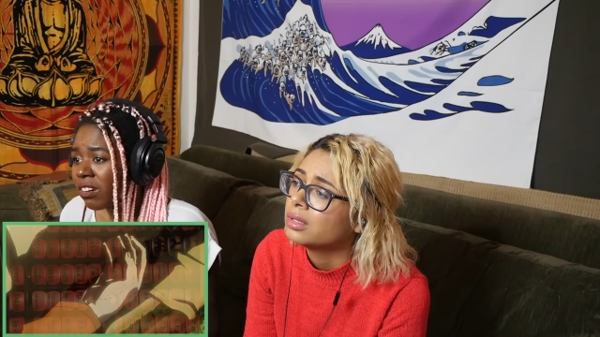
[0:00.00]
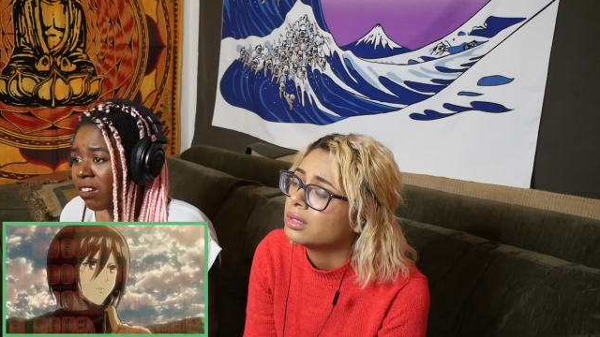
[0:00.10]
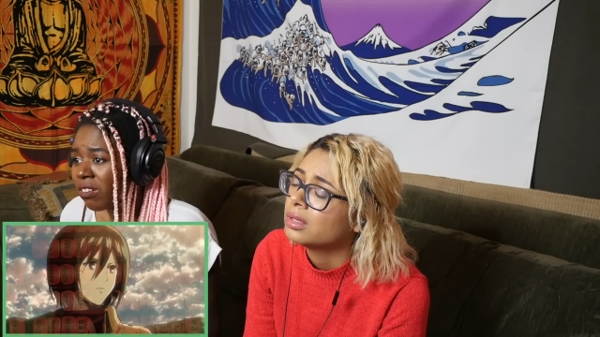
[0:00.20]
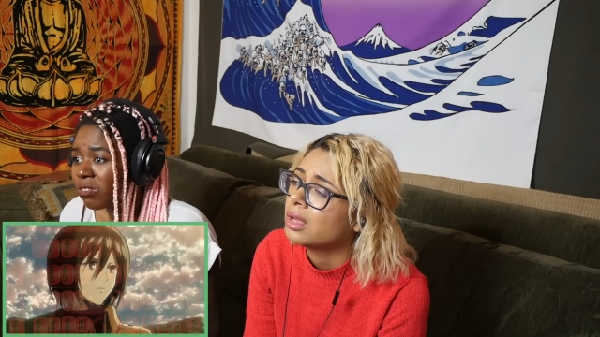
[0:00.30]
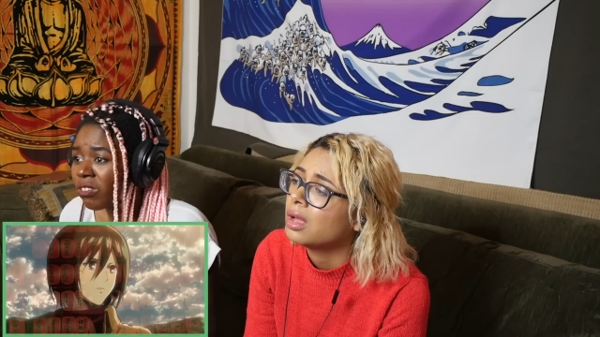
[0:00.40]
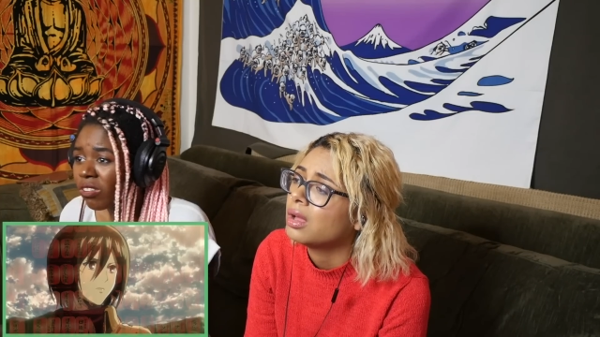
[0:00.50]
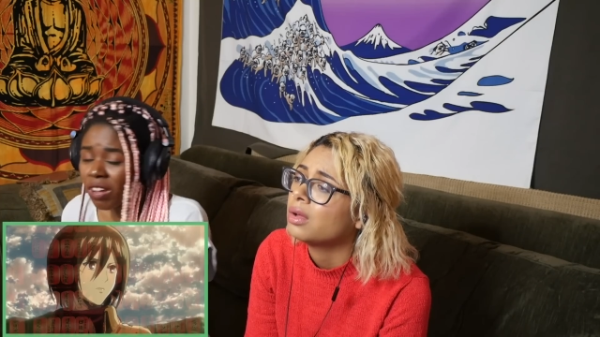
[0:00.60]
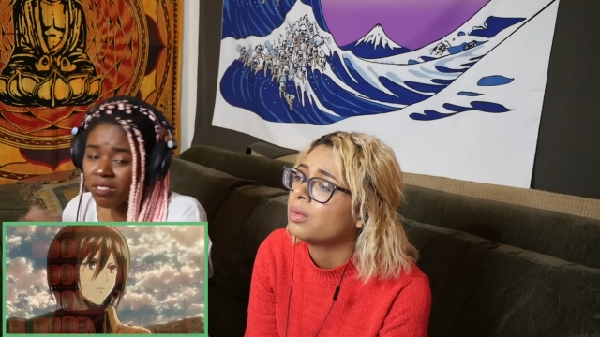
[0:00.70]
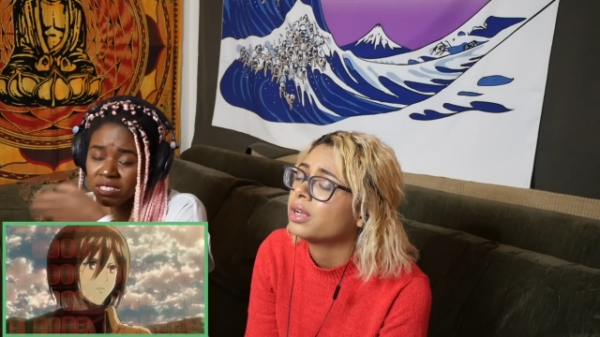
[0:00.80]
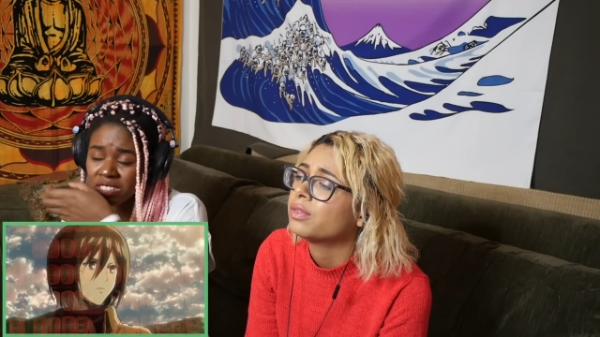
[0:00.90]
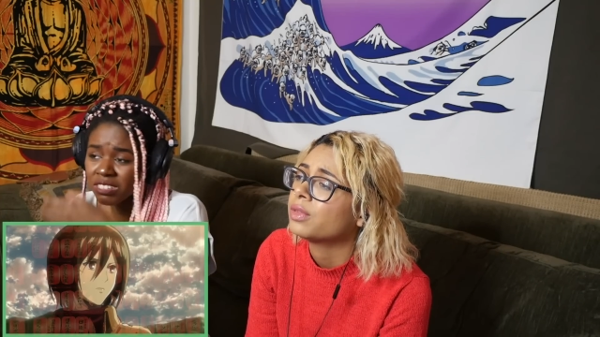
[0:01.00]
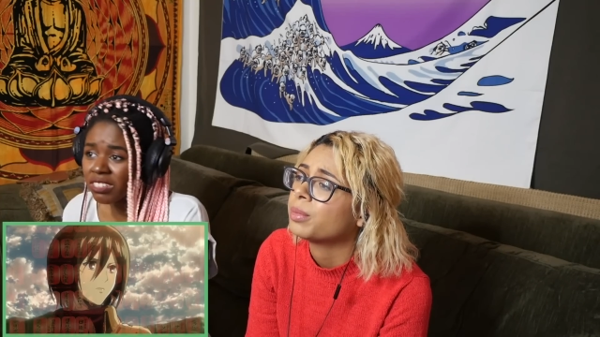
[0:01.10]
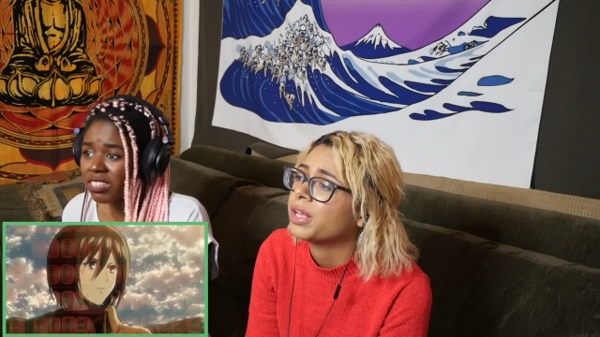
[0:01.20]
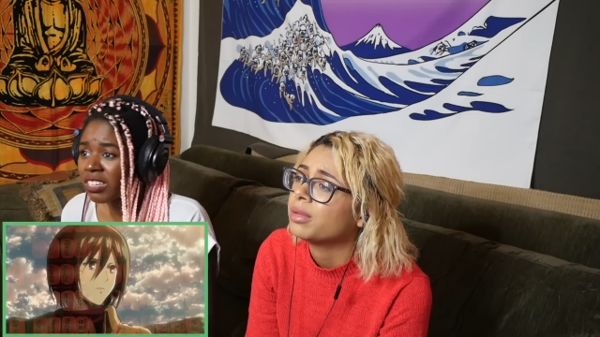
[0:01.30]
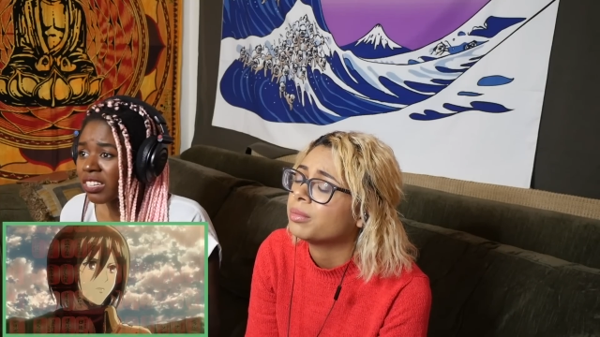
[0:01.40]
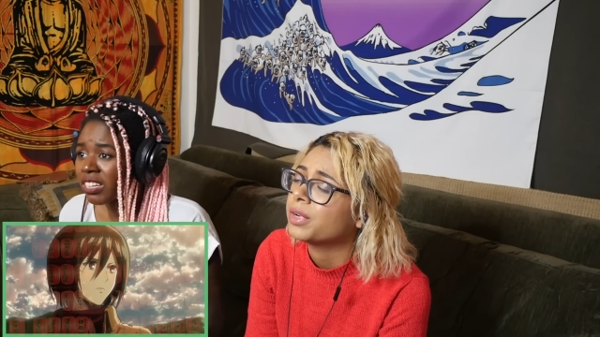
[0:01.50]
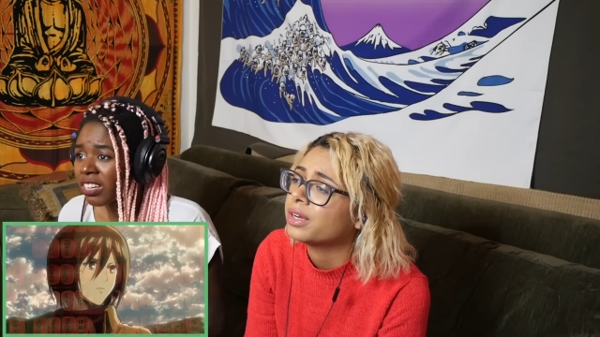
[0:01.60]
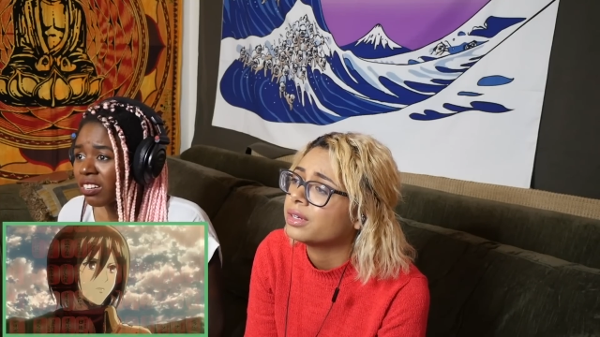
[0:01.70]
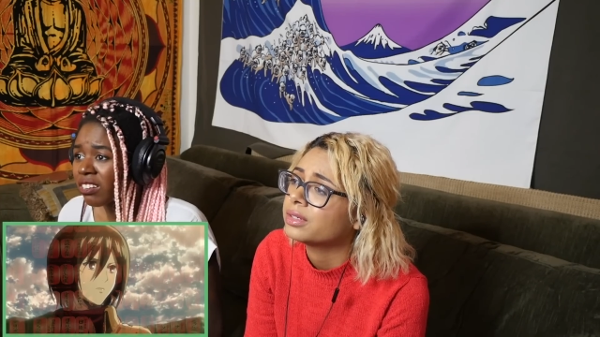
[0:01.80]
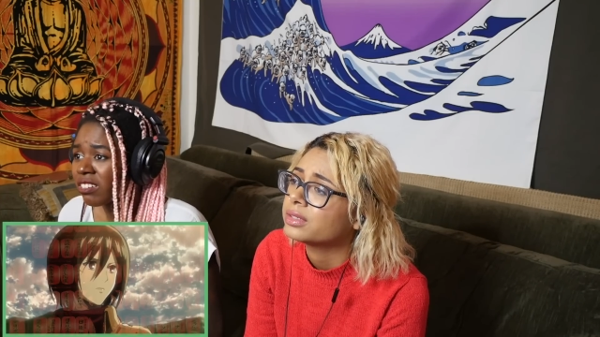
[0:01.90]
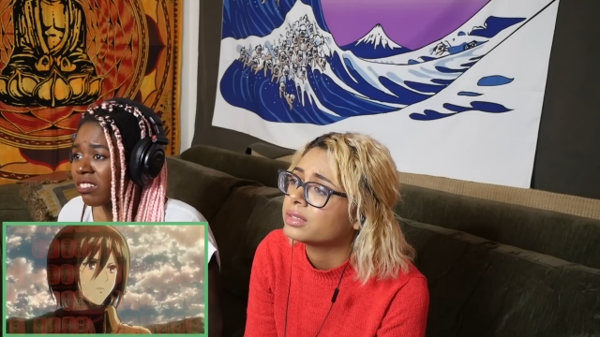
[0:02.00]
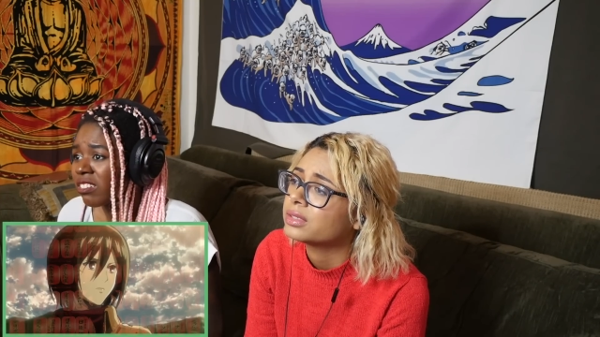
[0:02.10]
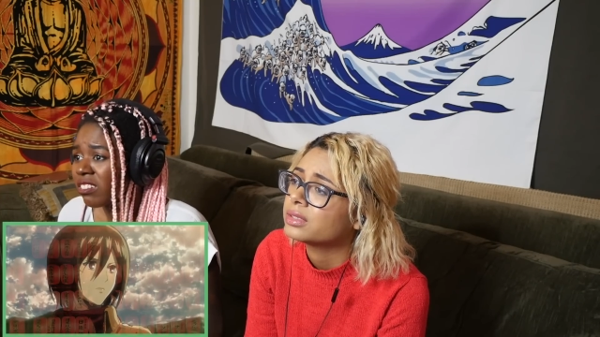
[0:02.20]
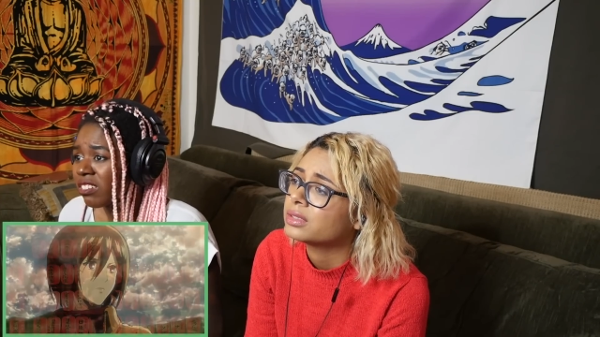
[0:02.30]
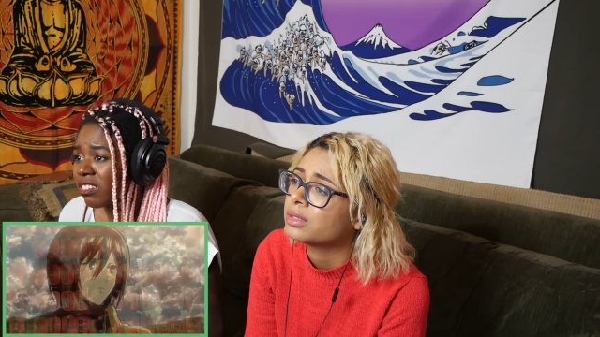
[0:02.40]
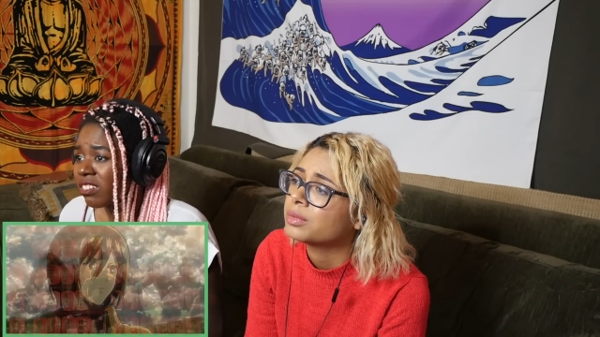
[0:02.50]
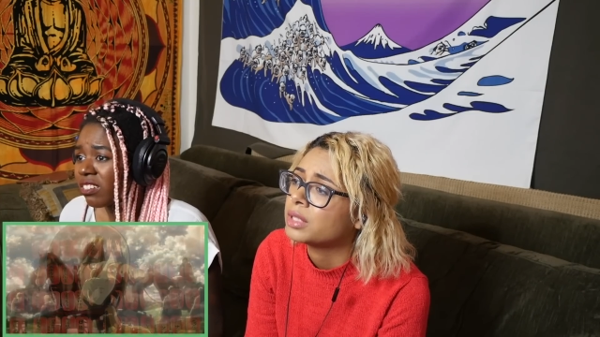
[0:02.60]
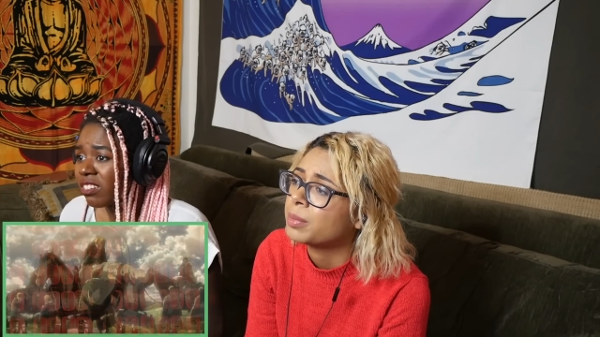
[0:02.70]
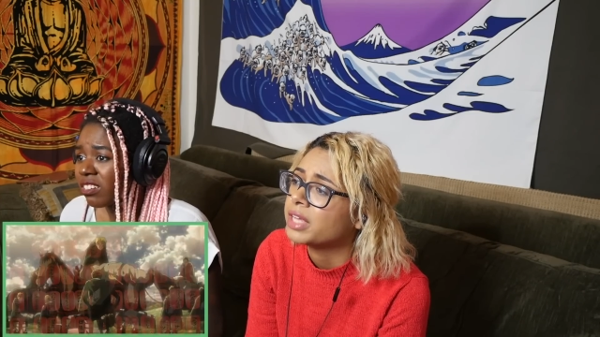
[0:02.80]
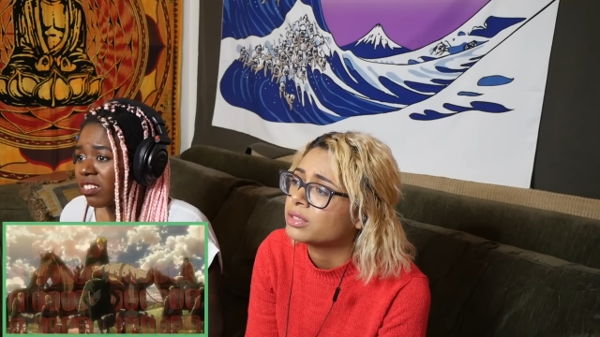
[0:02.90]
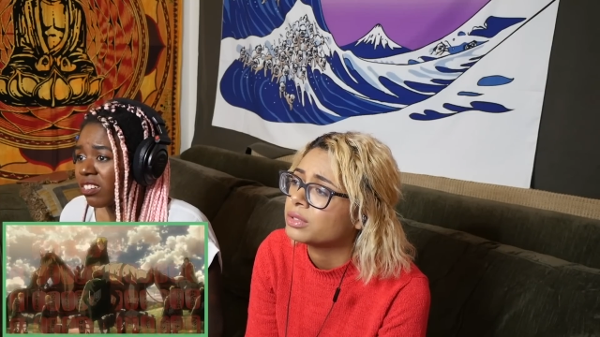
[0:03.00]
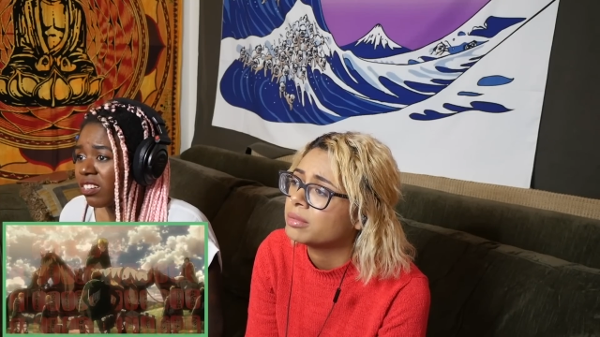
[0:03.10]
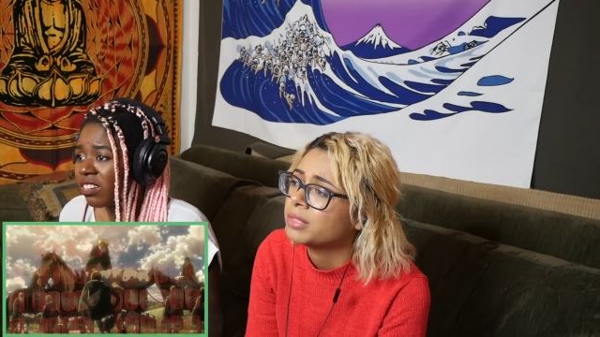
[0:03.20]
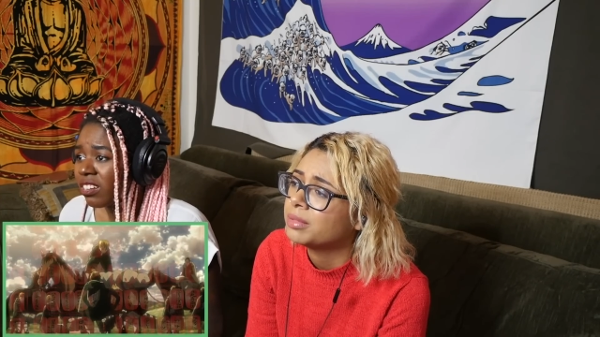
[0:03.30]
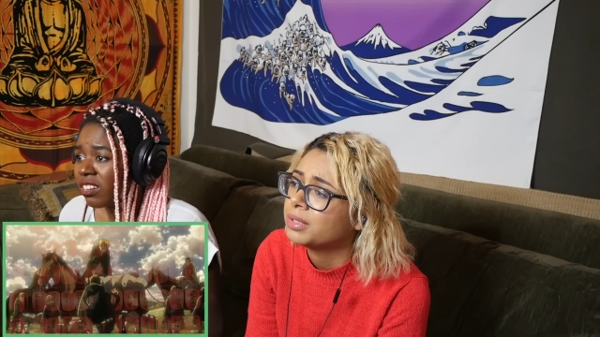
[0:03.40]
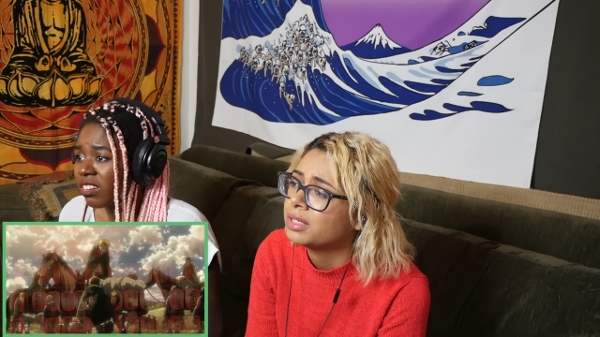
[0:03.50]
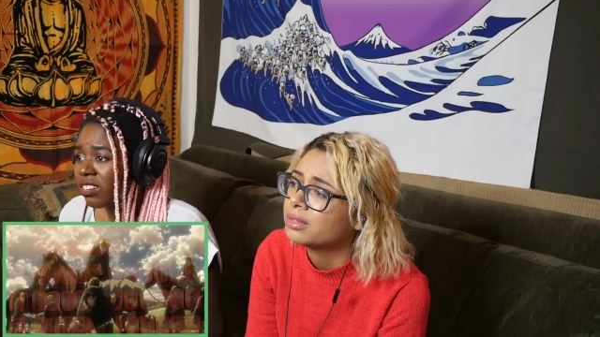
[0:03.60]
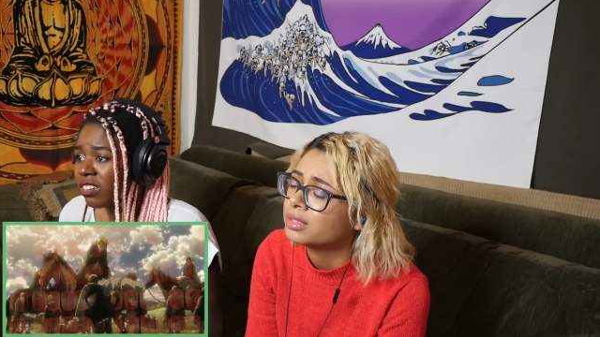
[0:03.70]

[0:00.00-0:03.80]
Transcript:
Speaker 1: Oh, oh, oh, that one of the bite marks. Yeah. So was that Petra maybe?